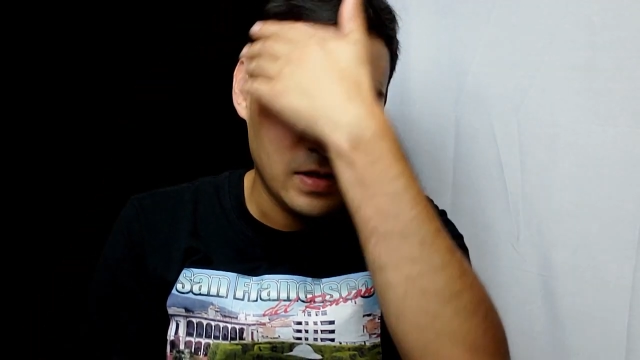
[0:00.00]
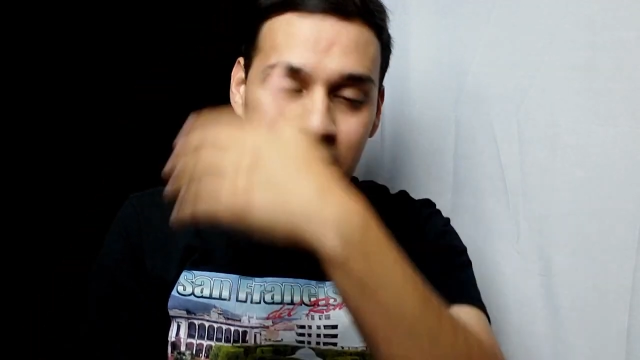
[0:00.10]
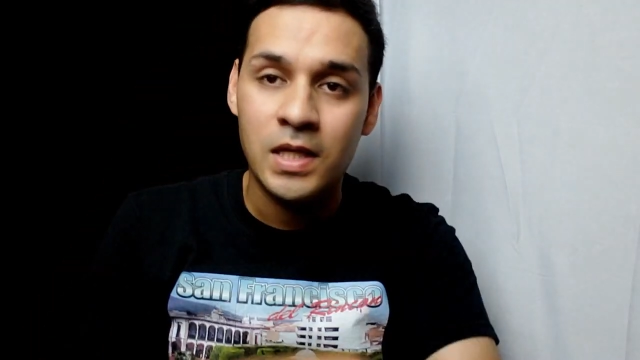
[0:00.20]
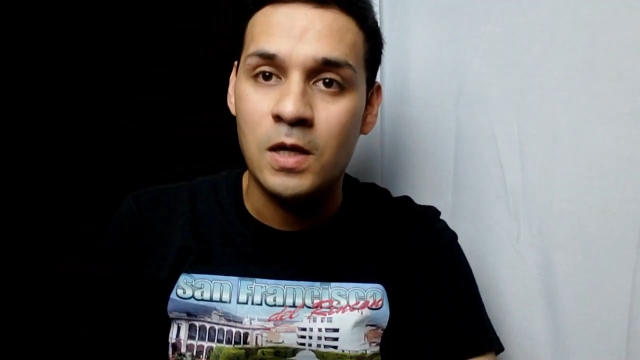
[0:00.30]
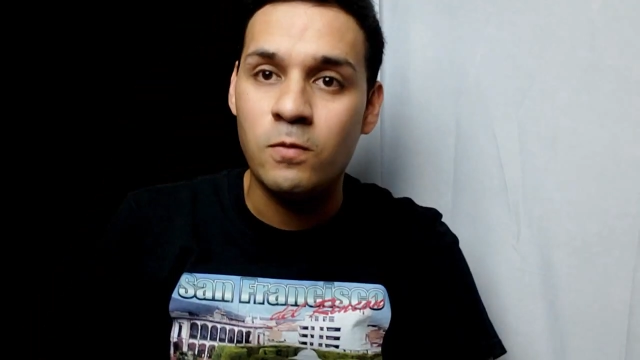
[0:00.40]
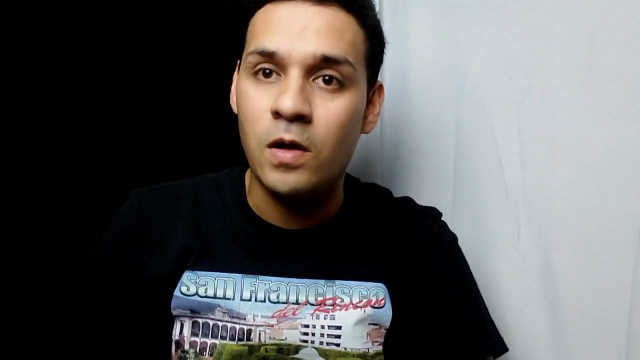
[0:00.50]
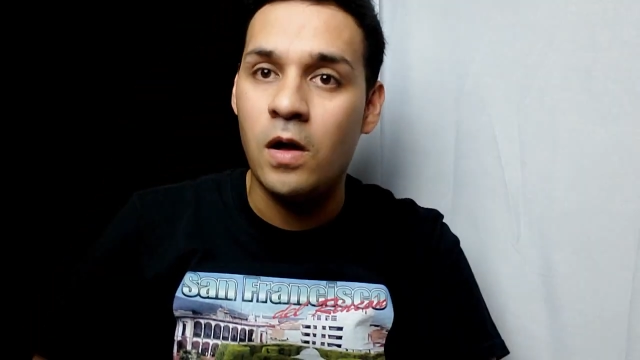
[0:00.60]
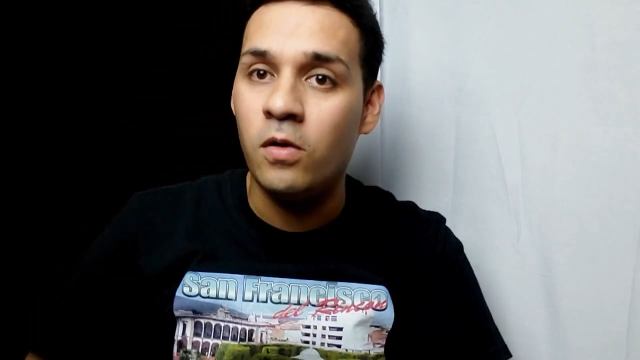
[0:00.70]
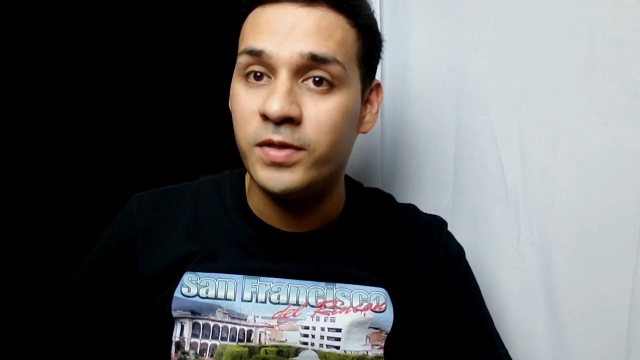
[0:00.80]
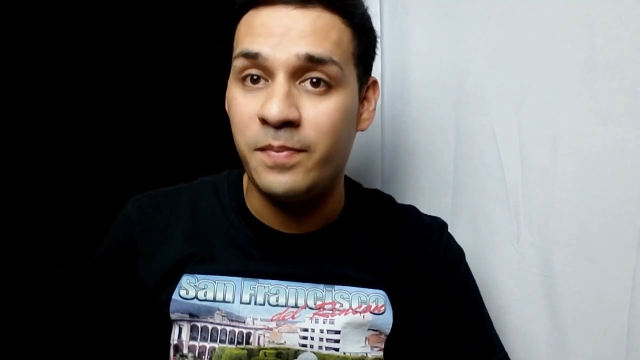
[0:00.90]
It will
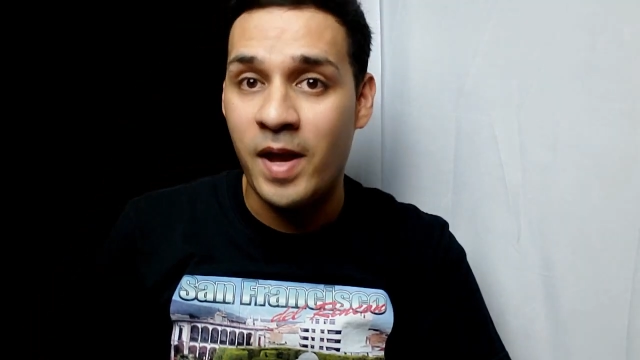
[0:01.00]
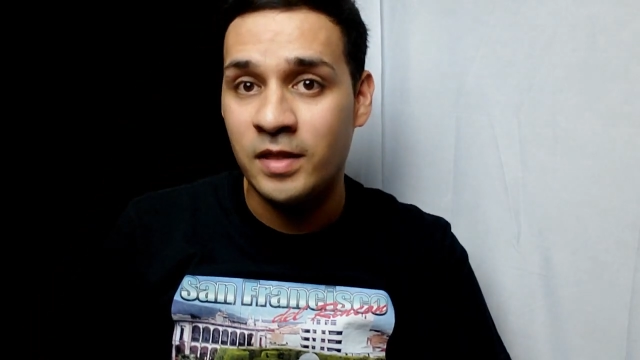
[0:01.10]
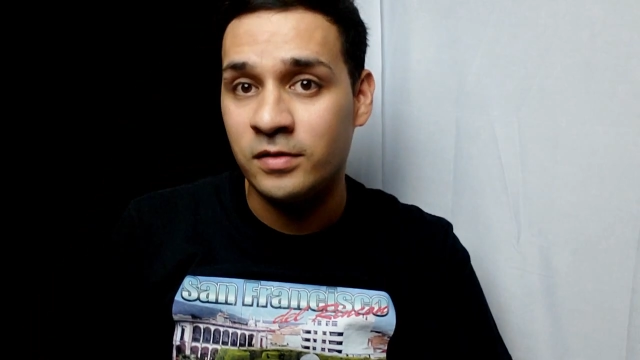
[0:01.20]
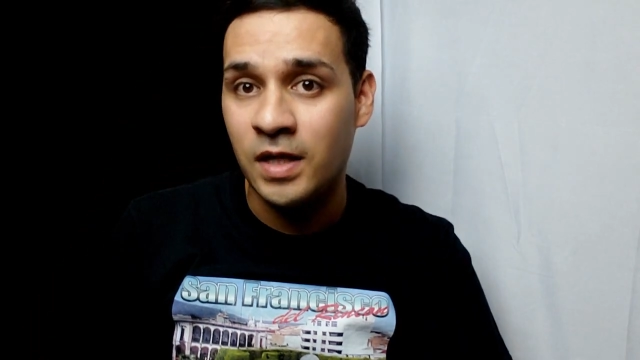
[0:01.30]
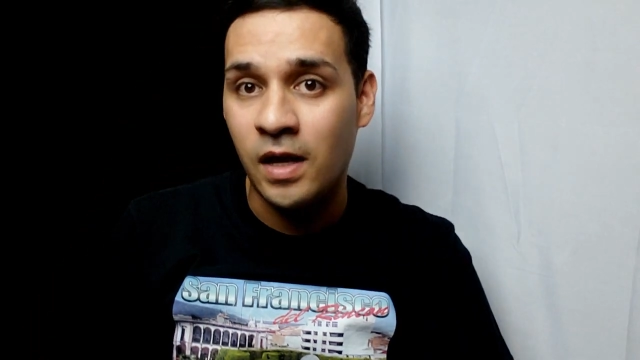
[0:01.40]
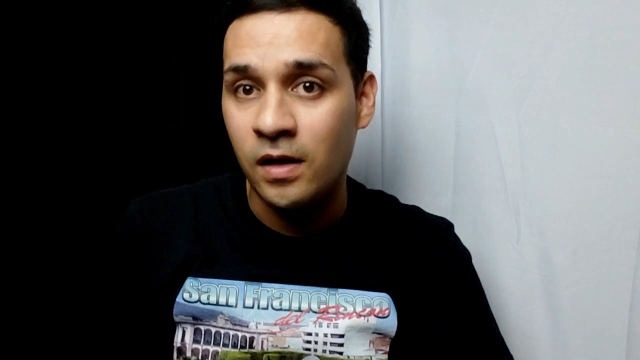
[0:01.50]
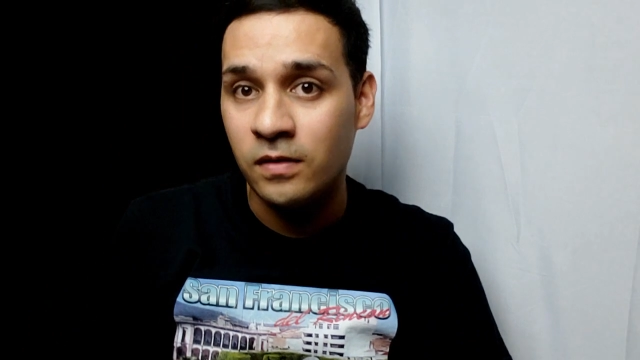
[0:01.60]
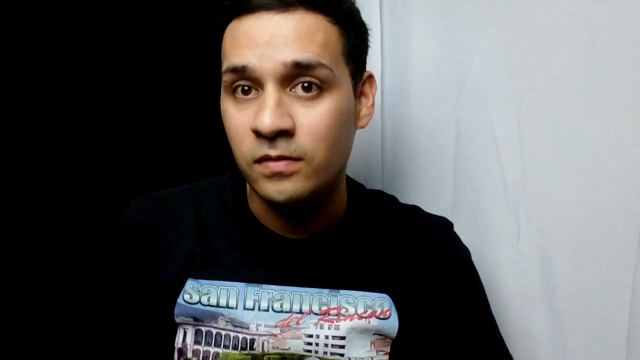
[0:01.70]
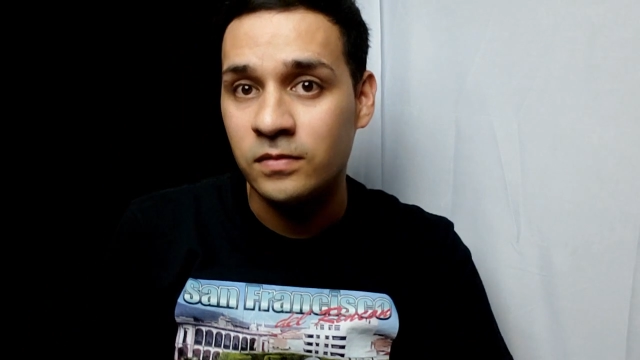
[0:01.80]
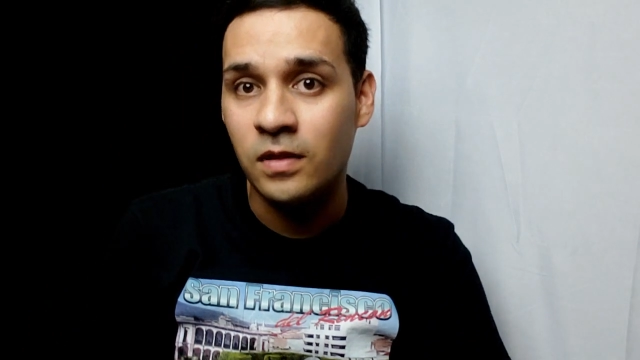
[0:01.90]
all depend on
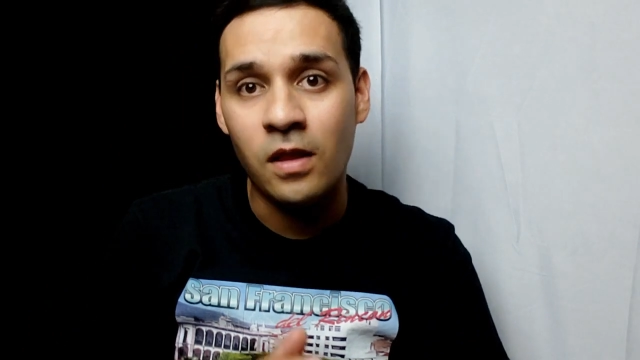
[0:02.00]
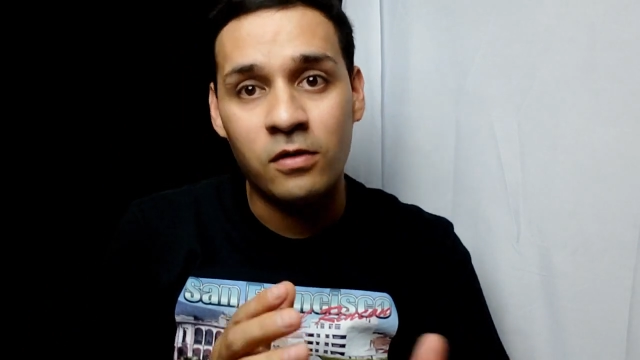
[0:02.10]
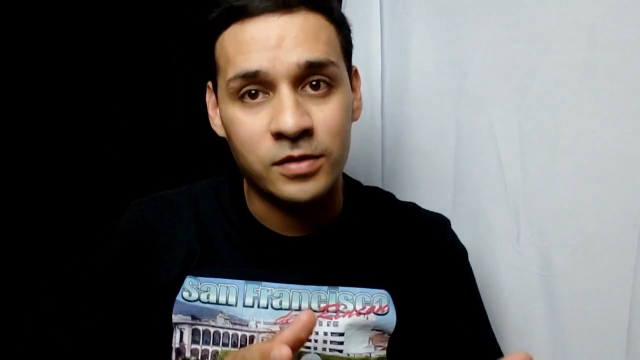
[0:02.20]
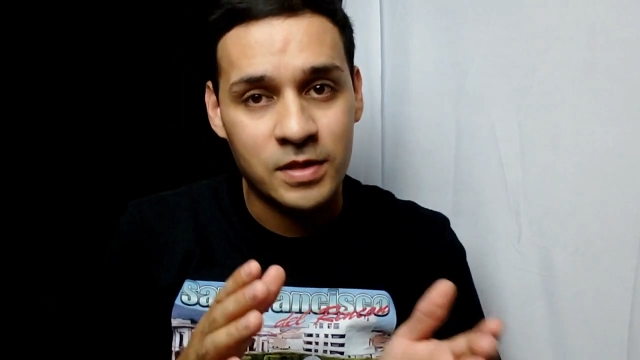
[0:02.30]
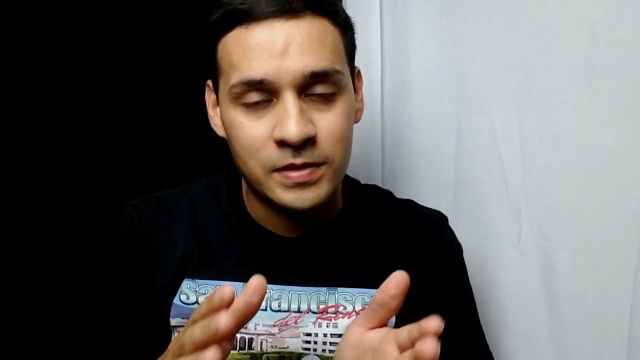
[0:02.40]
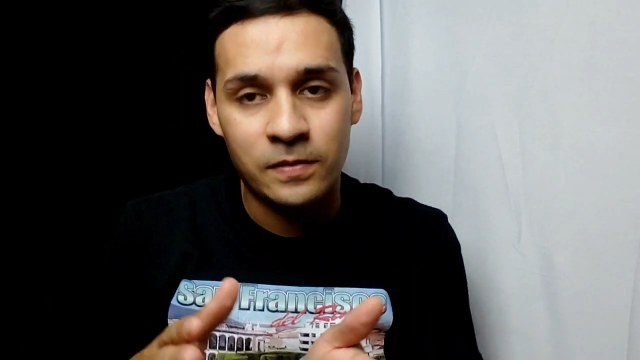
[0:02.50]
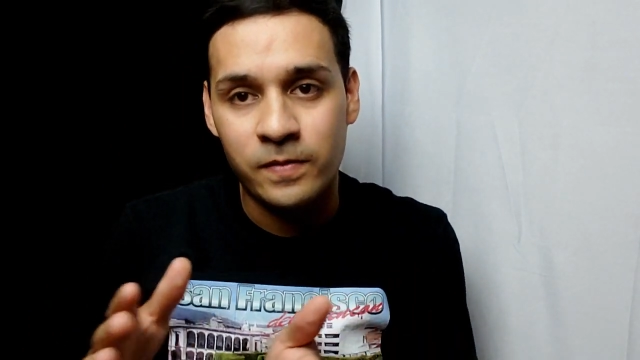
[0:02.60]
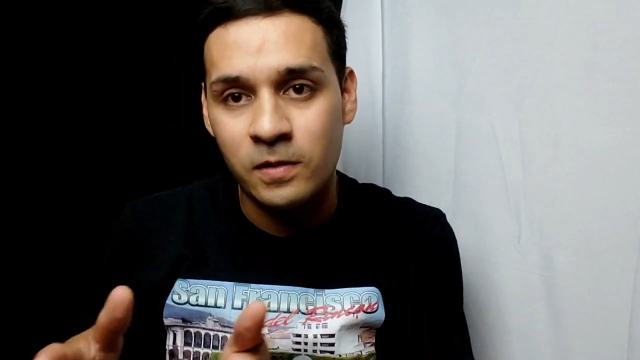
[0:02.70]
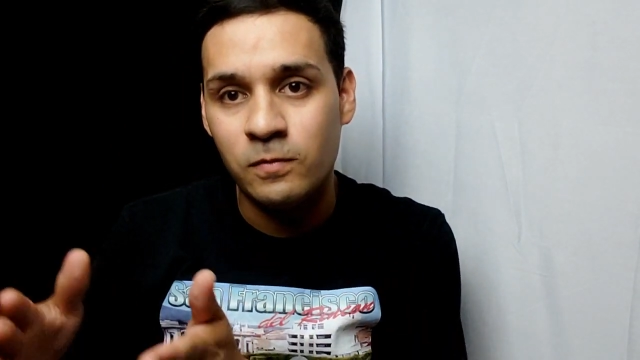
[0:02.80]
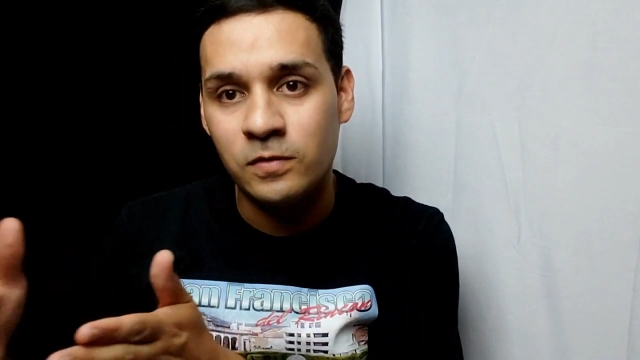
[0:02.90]
how long the story
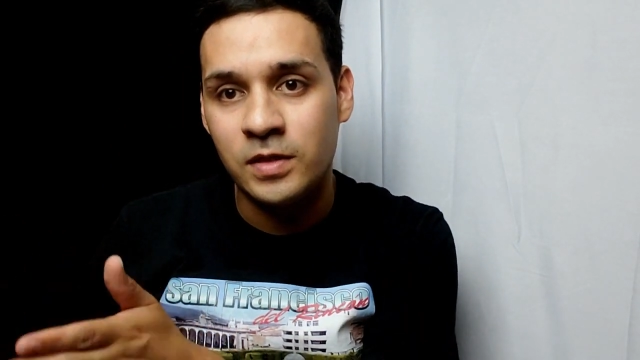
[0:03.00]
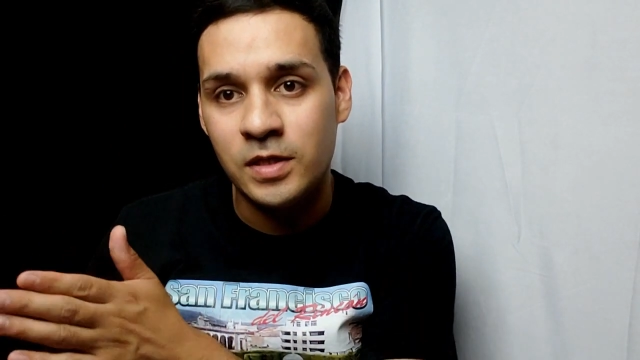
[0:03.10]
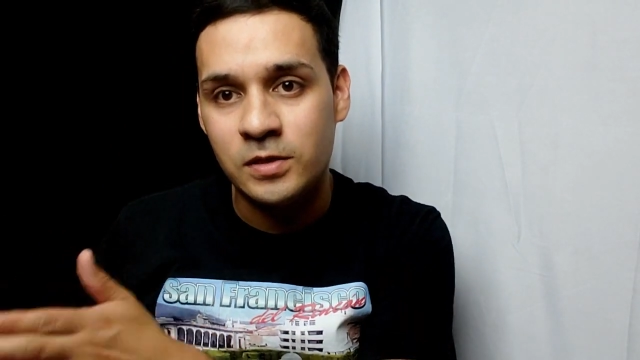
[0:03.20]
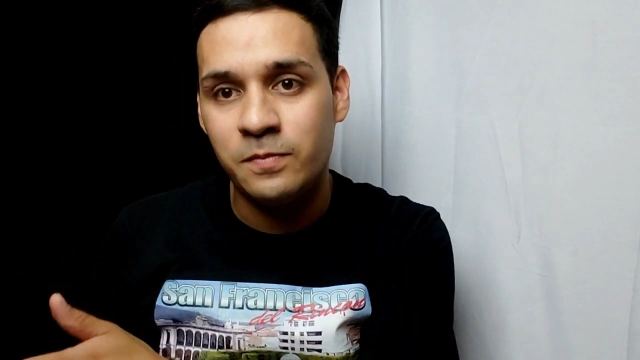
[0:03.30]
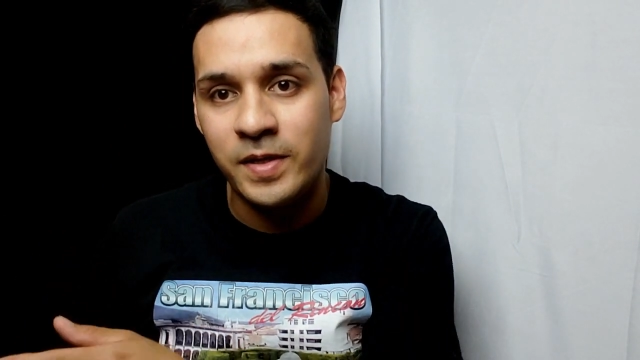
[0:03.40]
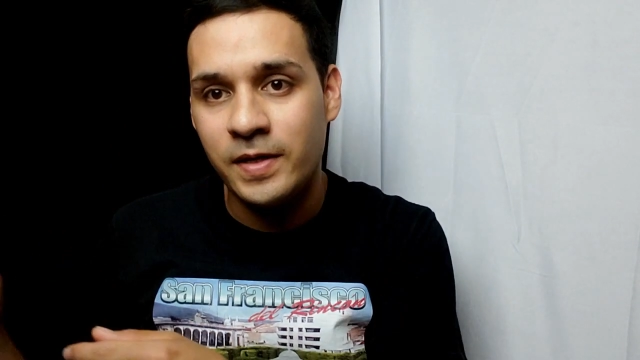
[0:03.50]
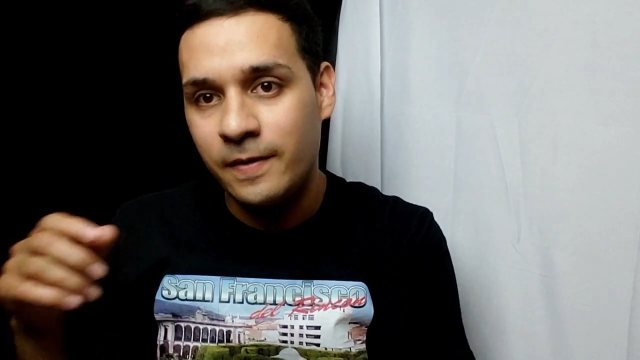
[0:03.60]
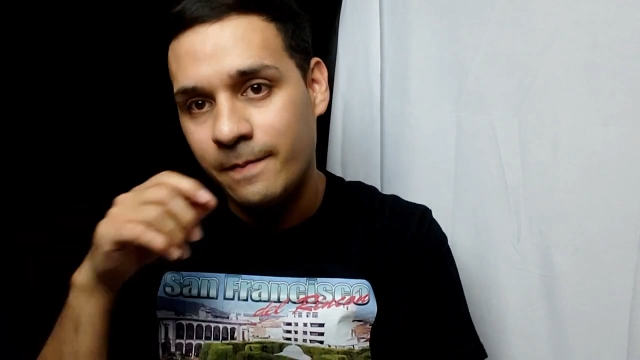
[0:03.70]
will need to be